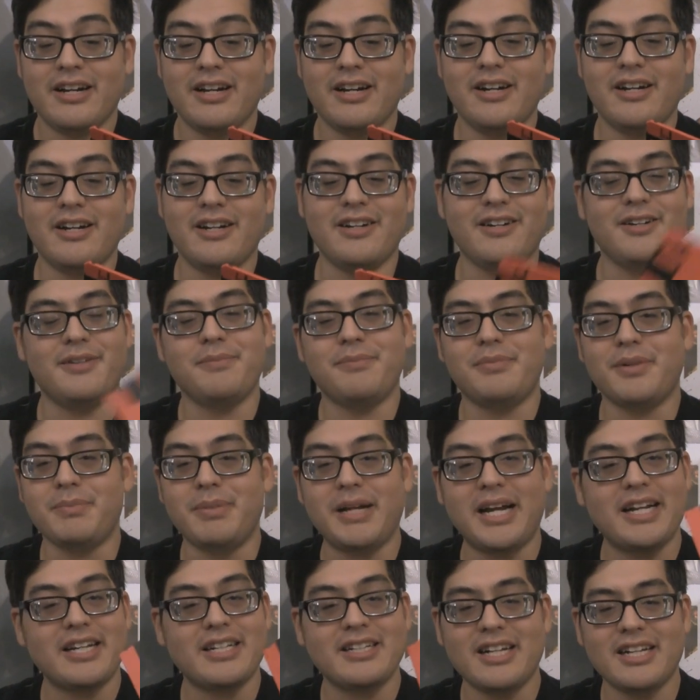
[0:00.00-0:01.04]
But
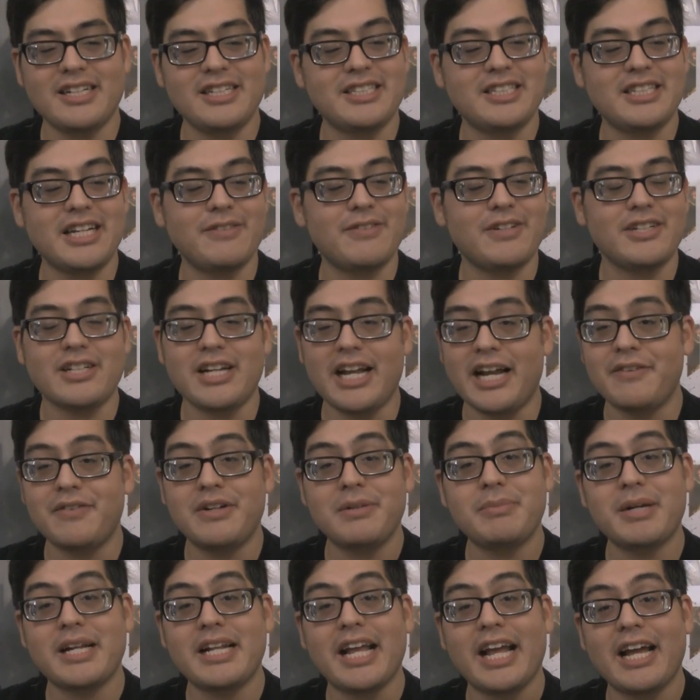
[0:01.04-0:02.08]
back in 97,
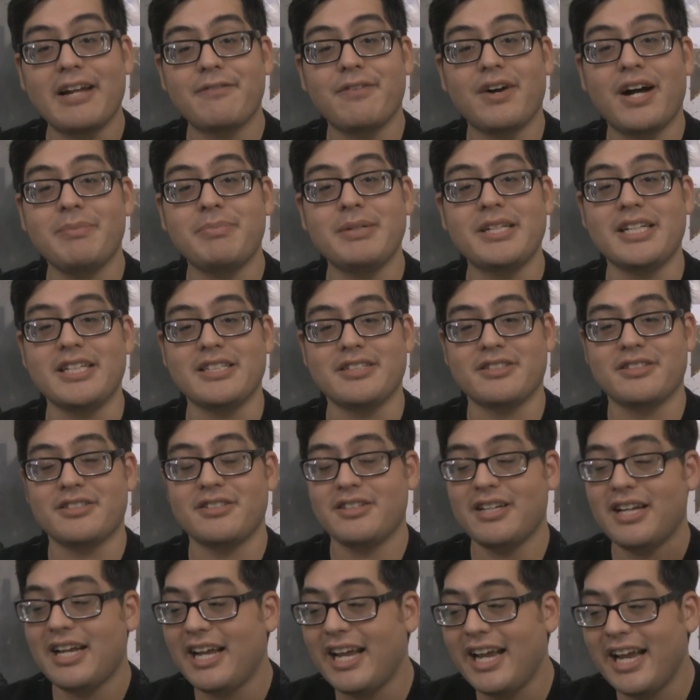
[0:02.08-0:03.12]
everybody had floppy
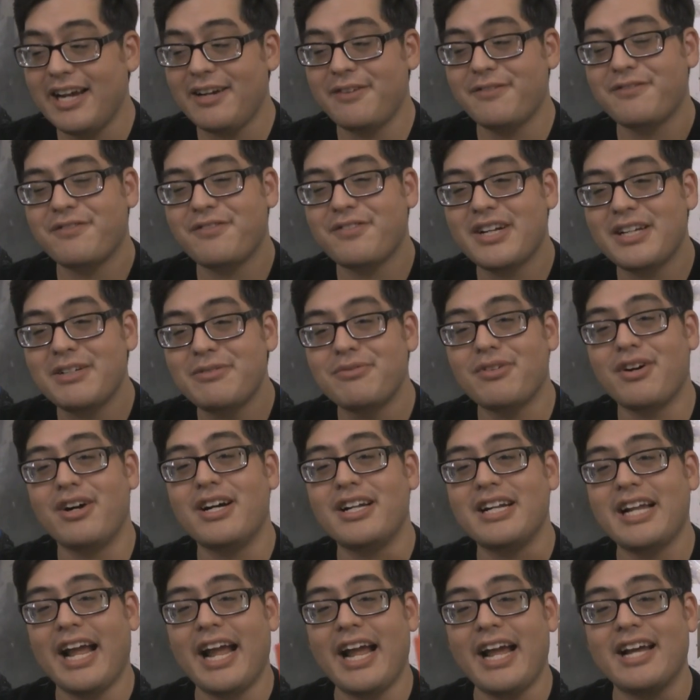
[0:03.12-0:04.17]
disks.
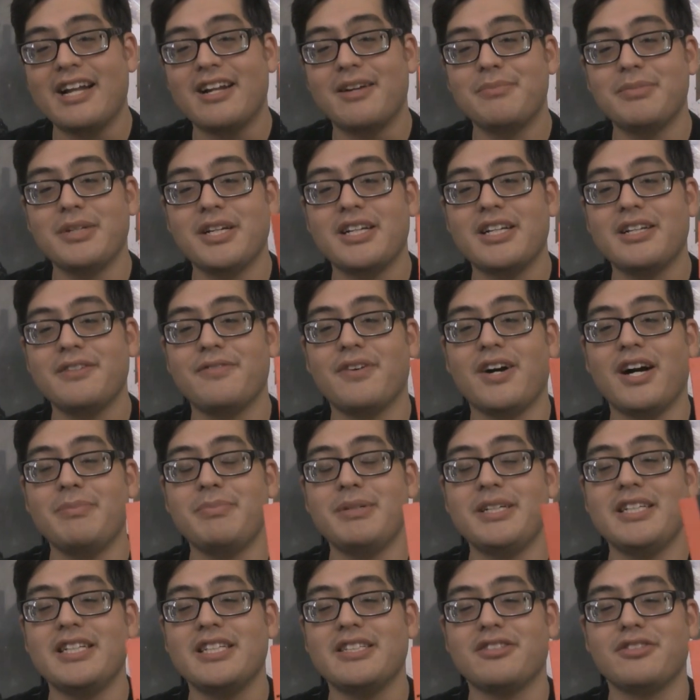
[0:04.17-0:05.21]
Everyone had a bloody
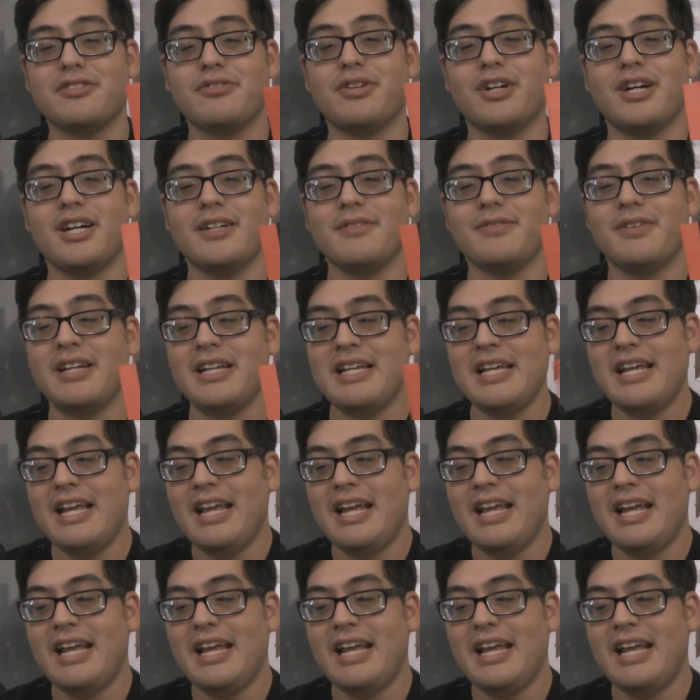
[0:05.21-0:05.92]
floppy disk drive.